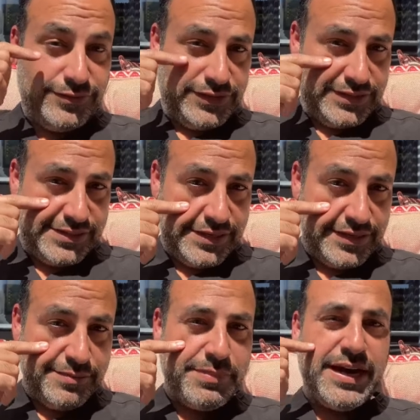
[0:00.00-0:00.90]
You can see
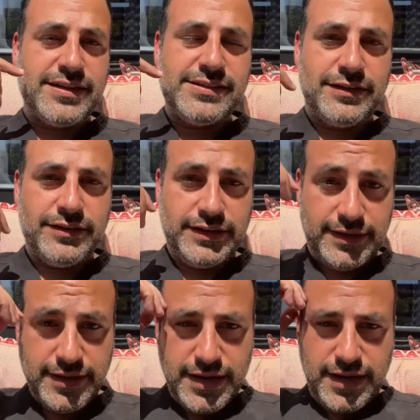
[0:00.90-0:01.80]
I got bags under
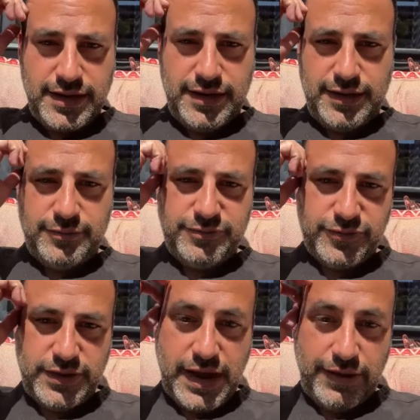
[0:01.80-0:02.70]
there.
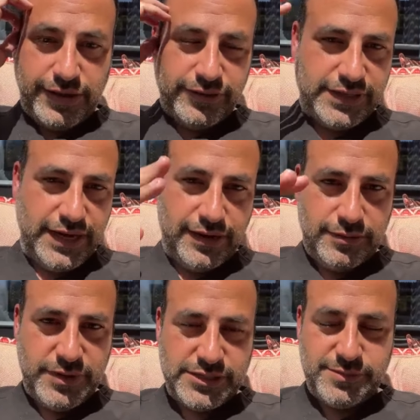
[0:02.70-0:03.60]
For now I don't
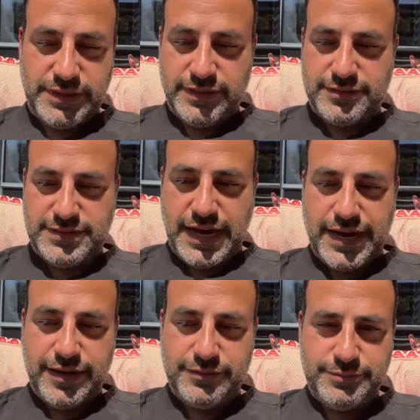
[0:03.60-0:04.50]
care. It makes me look
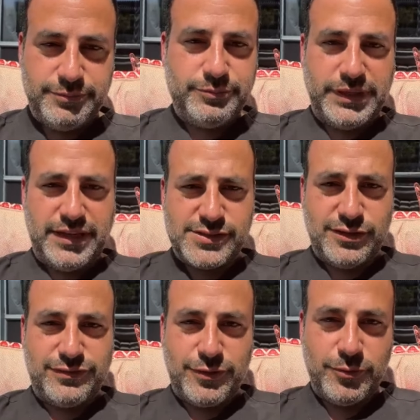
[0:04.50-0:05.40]
tired, but that's
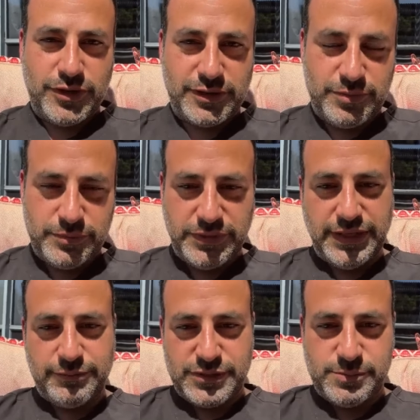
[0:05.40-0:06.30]
good for work. People
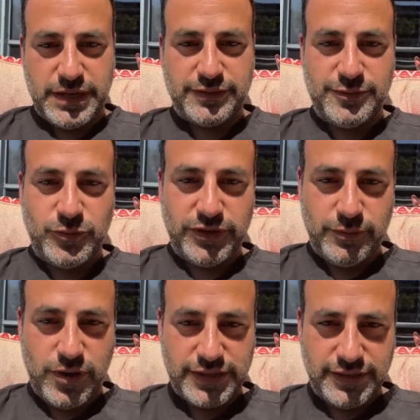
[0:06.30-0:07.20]
like respect you more.
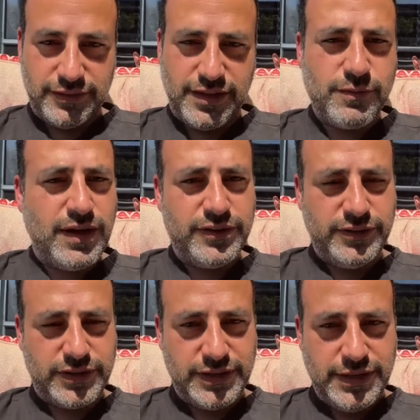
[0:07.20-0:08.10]
They walk in, they're like, wow,
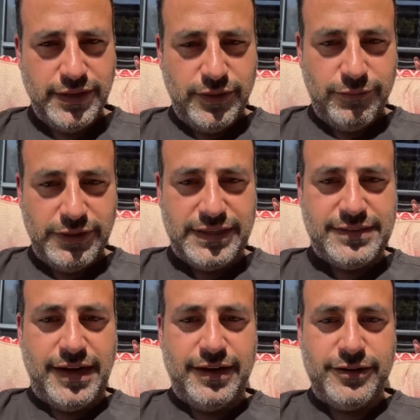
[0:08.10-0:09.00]
you look really
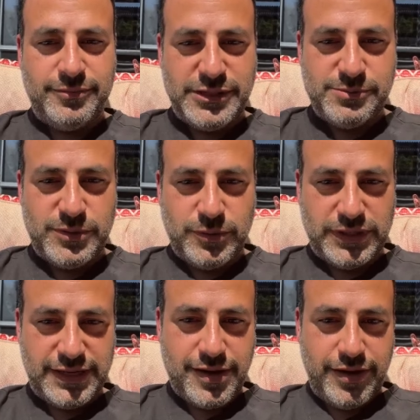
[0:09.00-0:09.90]
tired. You must be
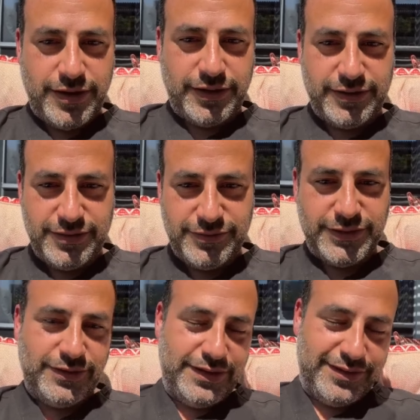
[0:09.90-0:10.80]
working hard,
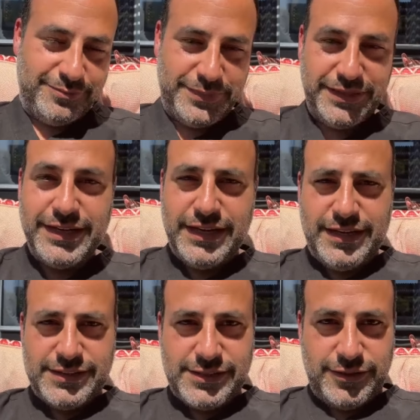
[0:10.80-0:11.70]
even though I am. But,
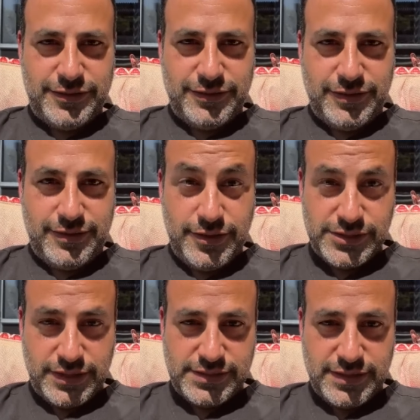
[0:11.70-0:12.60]
so
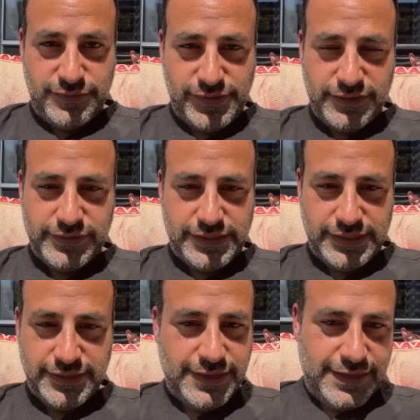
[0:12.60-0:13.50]
those are the stuff I've
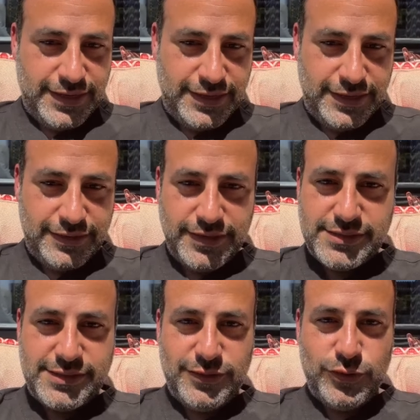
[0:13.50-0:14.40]
done.
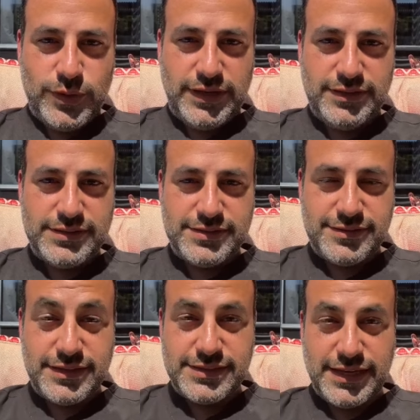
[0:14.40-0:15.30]
Let's see who
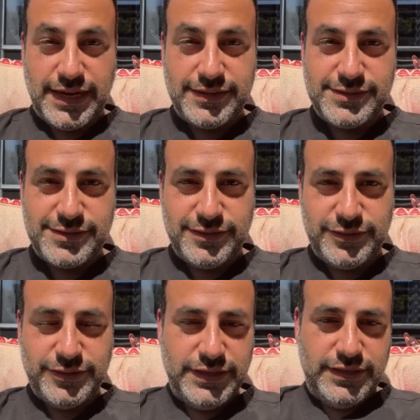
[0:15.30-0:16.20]
else decides
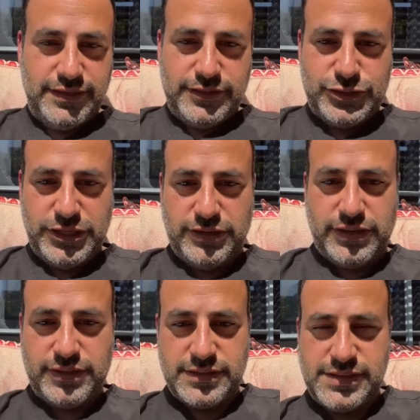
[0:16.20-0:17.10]
to share
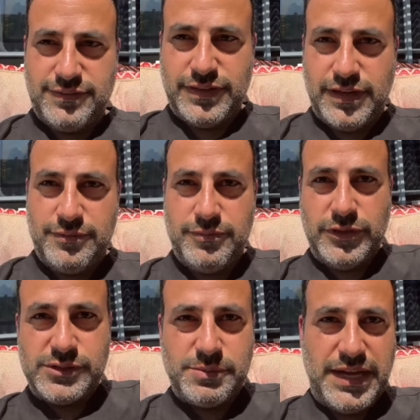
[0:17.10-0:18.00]
the things they've done.
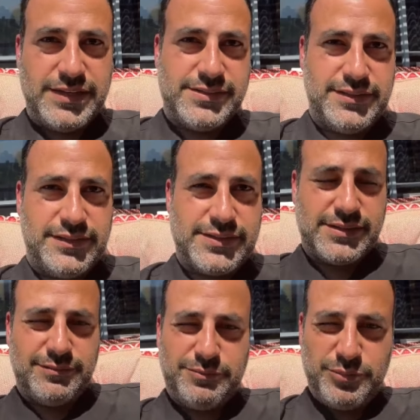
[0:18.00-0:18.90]
Most
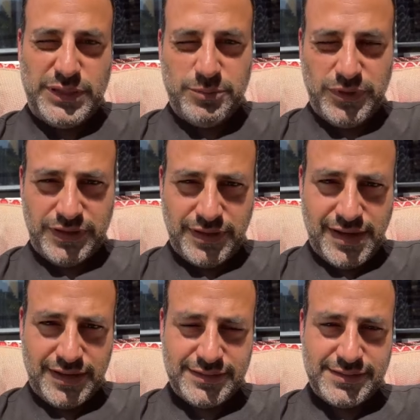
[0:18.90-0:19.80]
plastics, people are
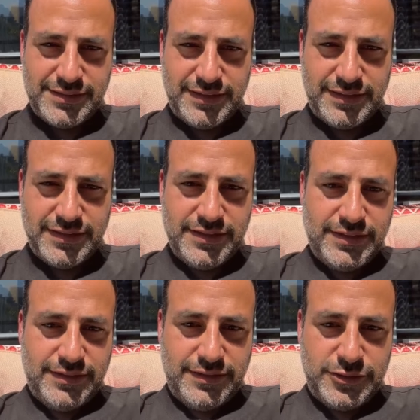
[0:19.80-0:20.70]
not
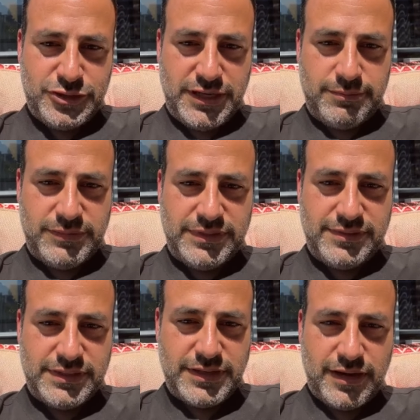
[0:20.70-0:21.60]
ashamed
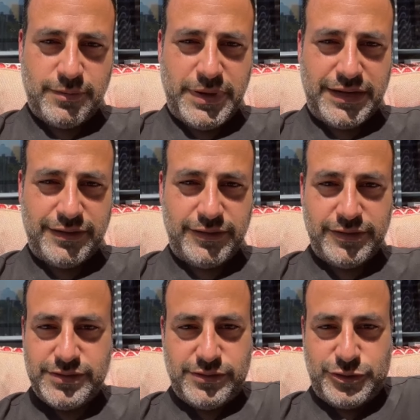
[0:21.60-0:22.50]
to talk about it.
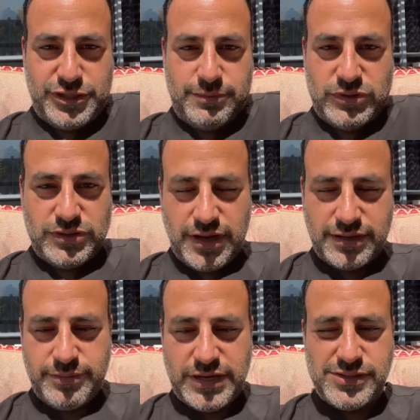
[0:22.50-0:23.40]
There is no shame in
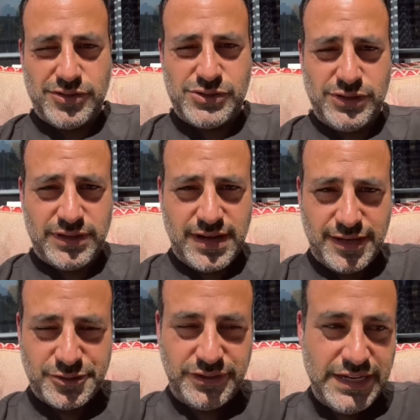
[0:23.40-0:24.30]
talking about it, as long as you look
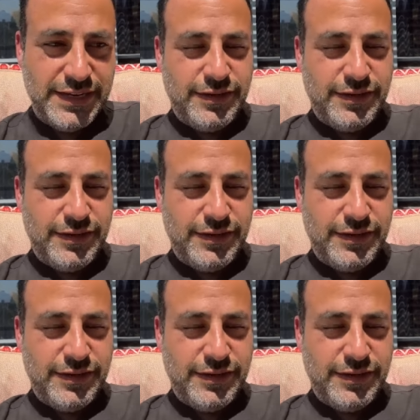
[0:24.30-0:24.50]
natural.